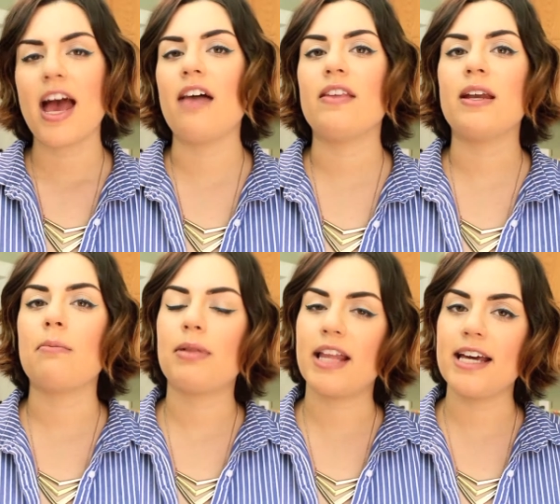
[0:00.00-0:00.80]
and
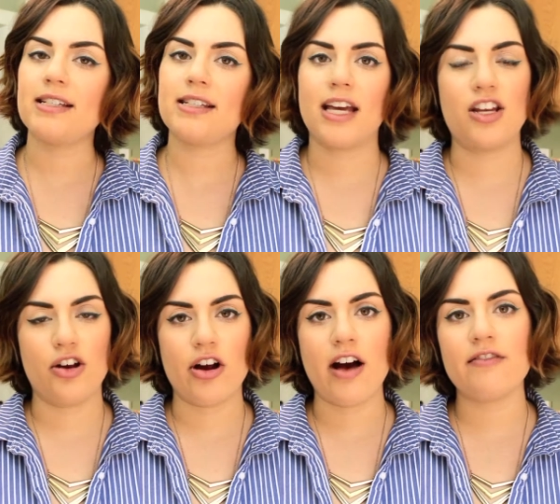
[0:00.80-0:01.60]
then place in
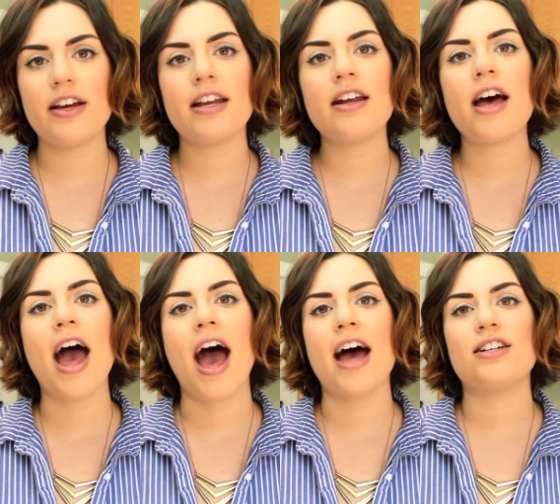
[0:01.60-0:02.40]
your oven
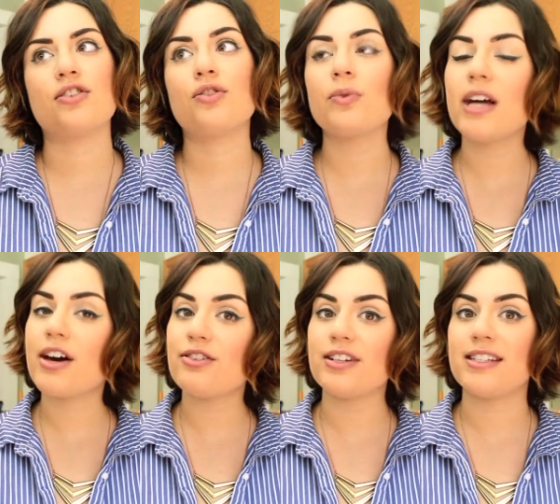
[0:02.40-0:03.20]
at
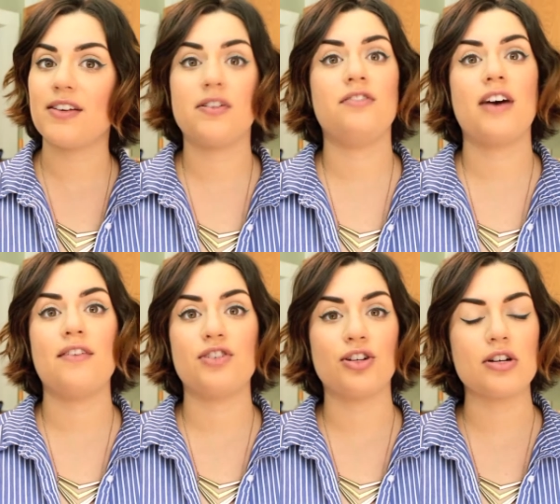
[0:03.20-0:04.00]

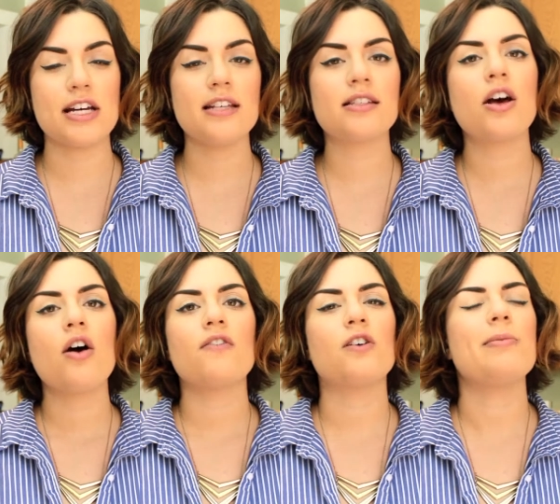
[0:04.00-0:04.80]
375 degrees
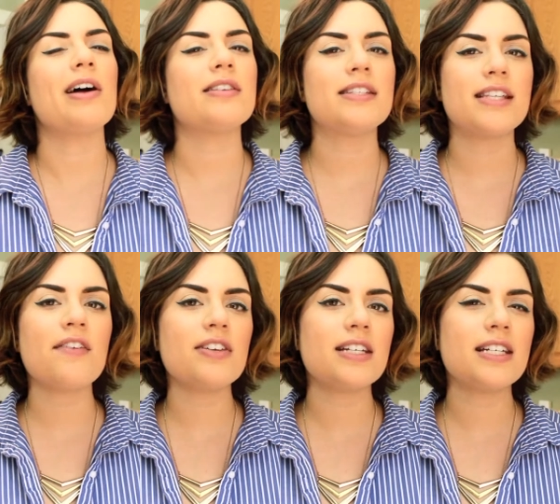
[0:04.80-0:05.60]
for about
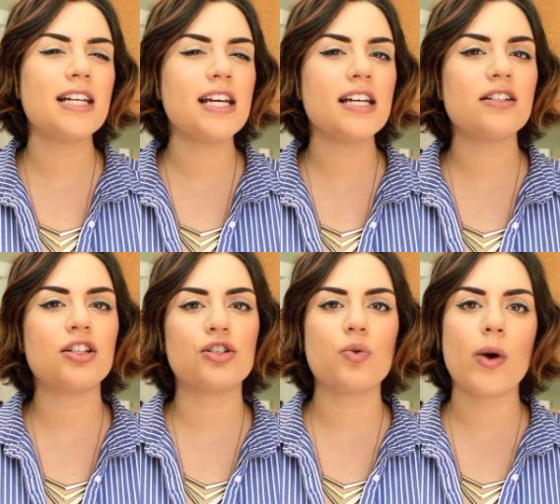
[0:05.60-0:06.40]
17
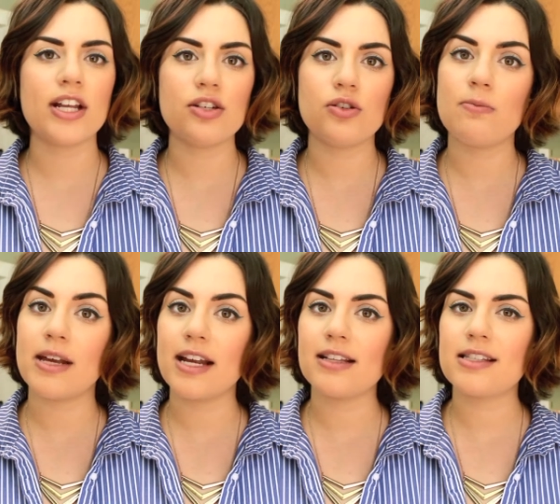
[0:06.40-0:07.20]
to 22
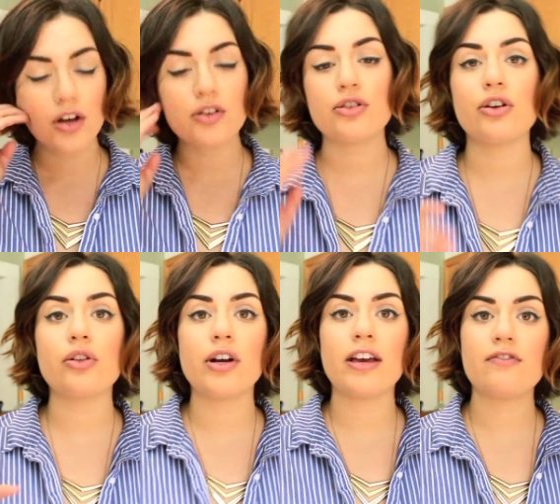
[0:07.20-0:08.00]
minutes. So you're
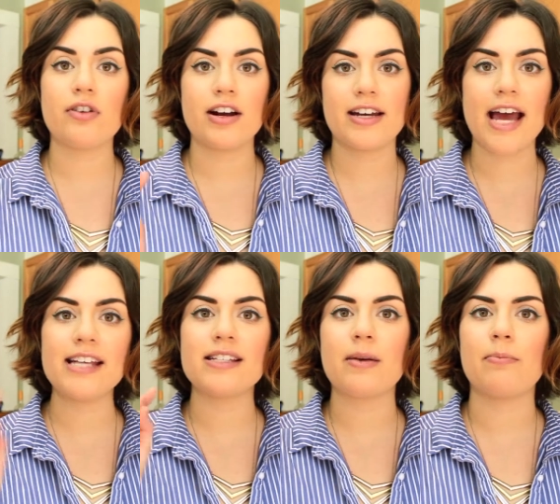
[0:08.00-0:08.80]
looking for a
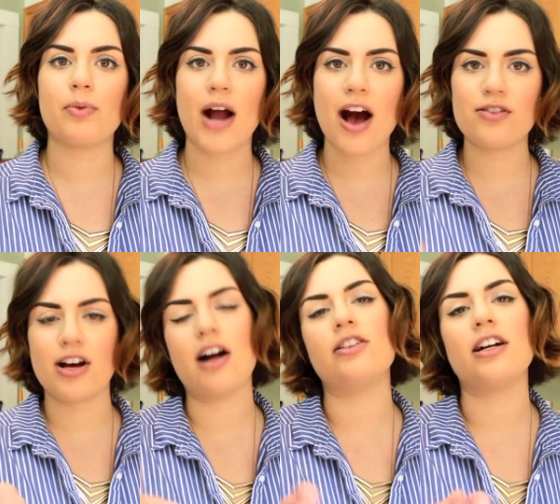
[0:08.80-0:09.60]
nice brown
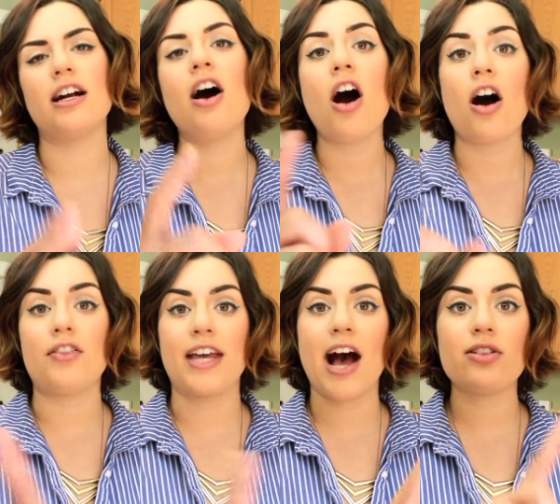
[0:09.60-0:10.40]
color on
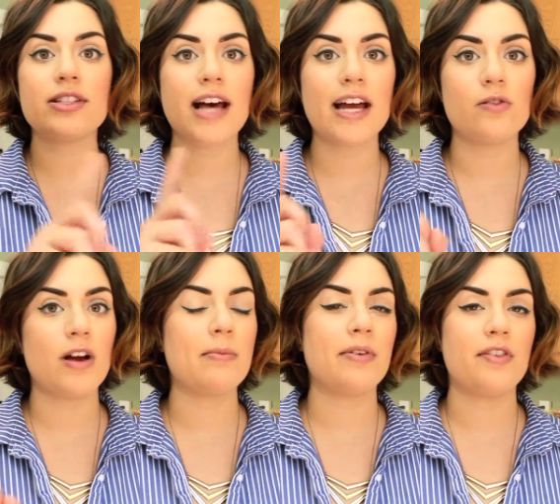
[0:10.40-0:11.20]
the outside
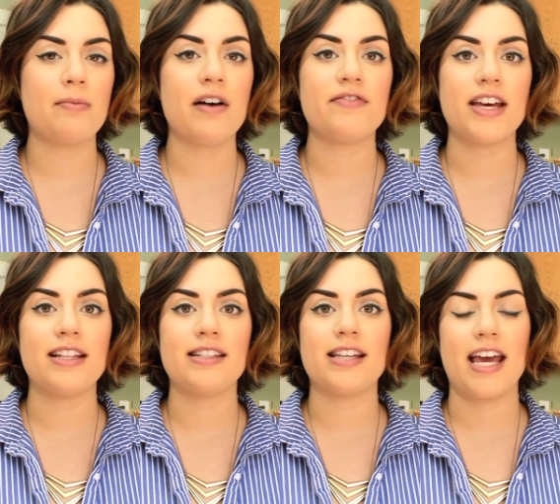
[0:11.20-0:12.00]
rim of the
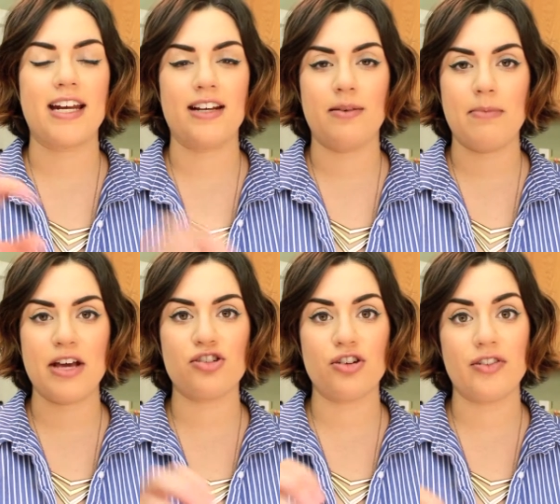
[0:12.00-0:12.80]
muffins and
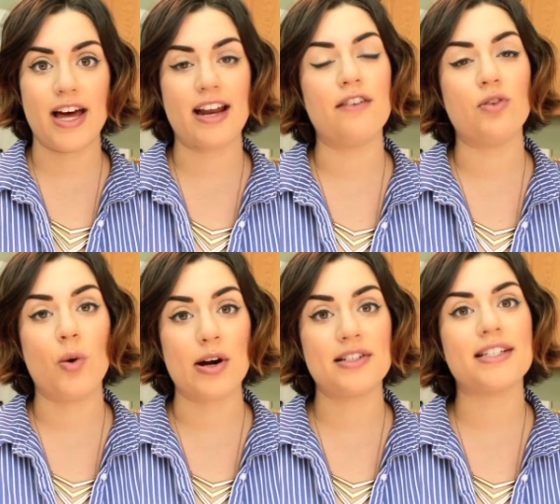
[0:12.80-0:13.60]
make sure that of
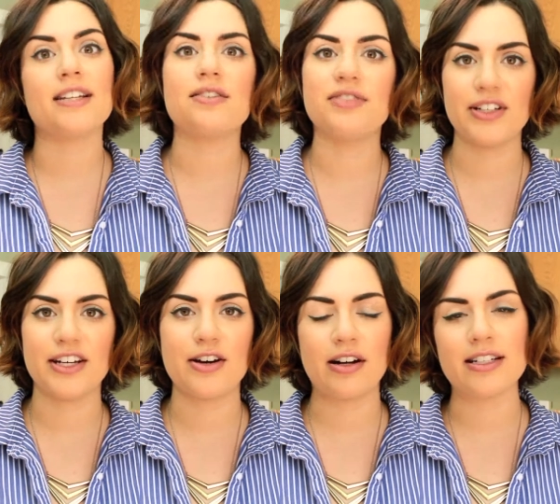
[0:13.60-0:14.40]
course it's fully
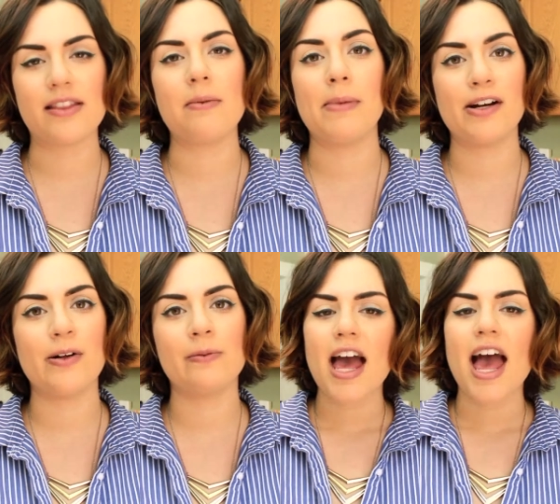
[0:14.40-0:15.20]
cooked in the middle.